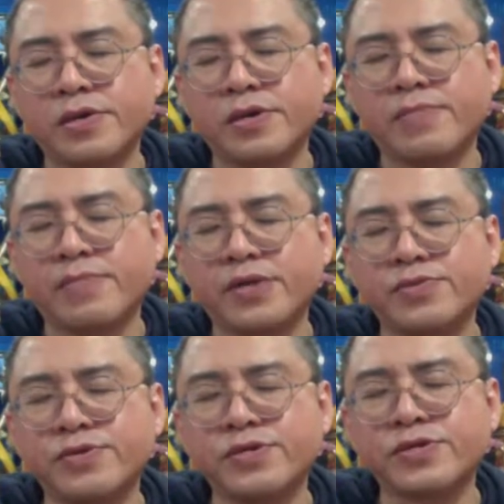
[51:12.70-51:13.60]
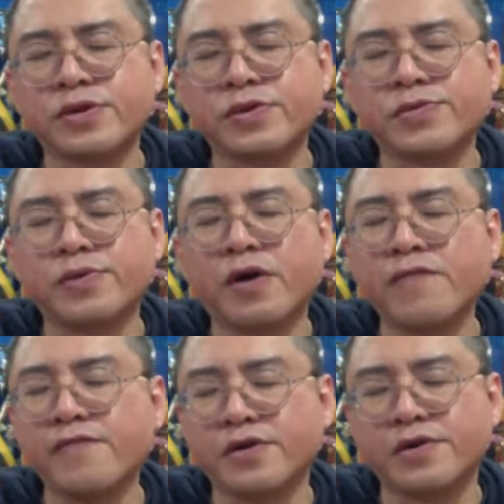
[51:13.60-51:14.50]
and by doing so
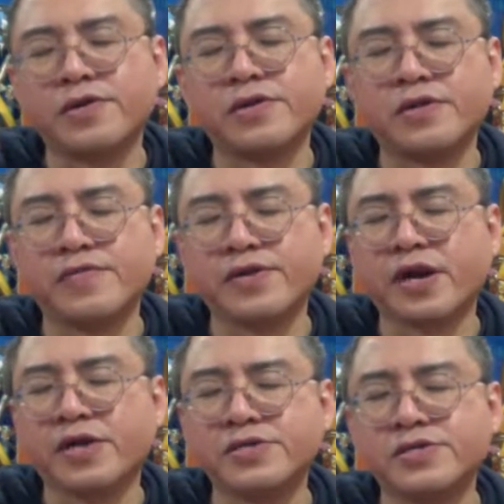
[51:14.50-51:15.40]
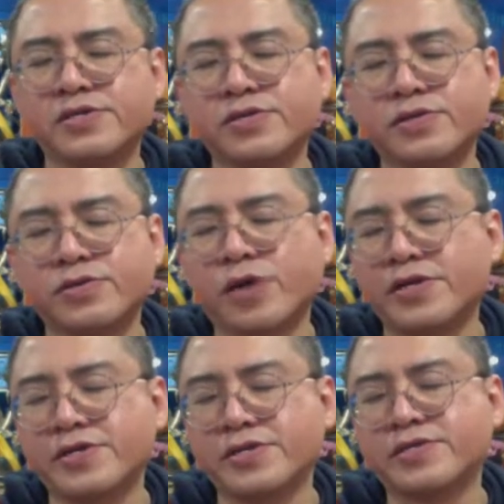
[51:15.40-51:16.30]
offer loving kindness to
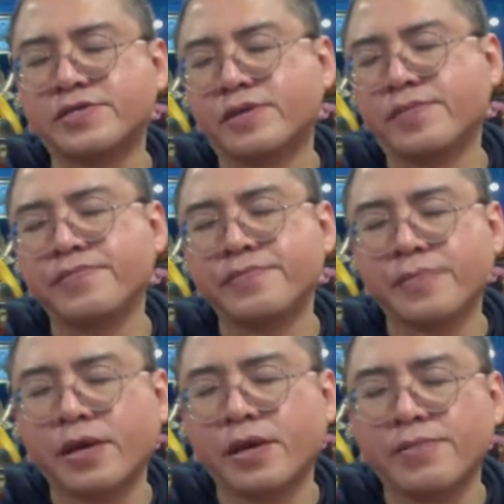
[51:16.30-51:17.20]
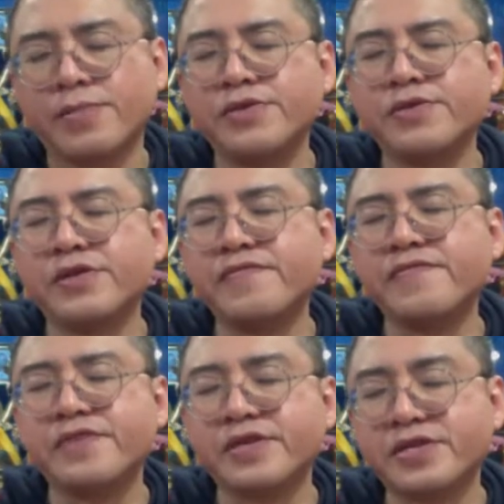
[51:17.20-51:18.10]
others. May you live
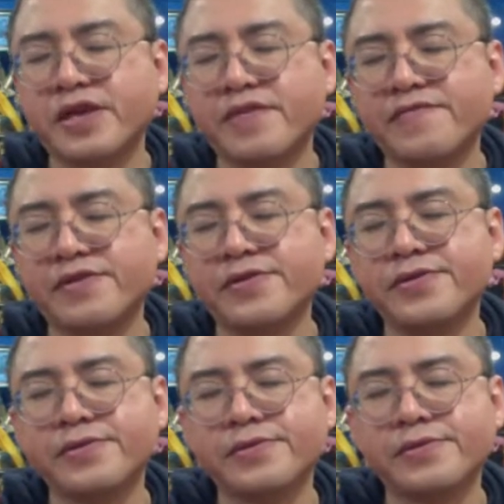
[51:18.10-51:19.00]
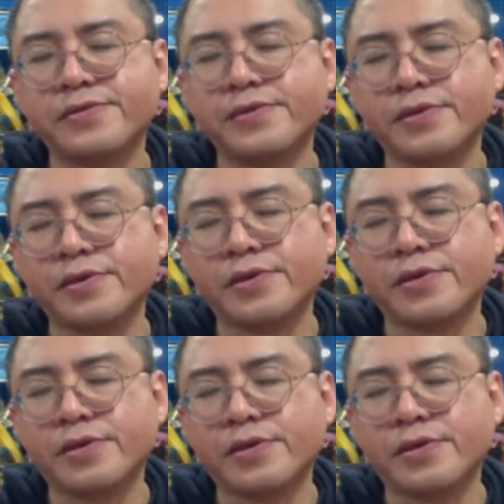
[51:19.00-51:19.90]
in safety.
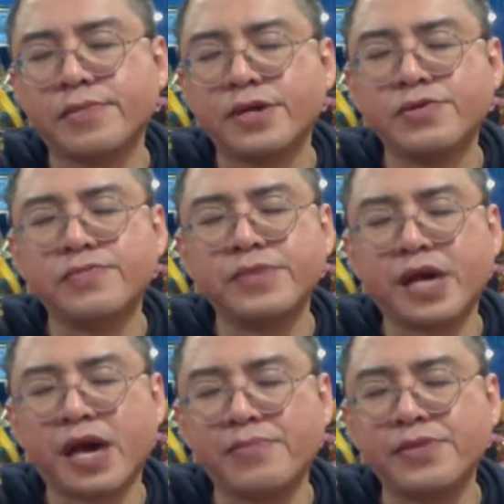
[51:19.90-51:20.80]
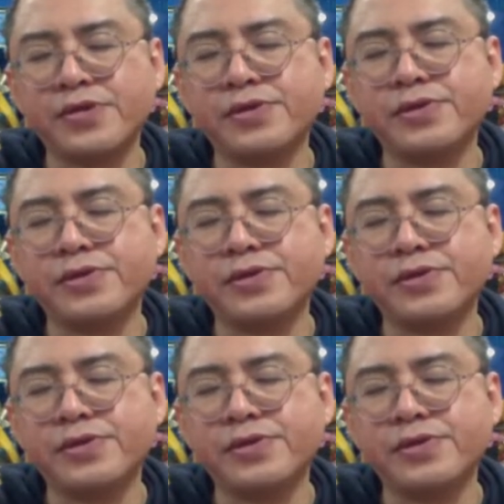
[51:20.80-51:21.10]
May you be happy.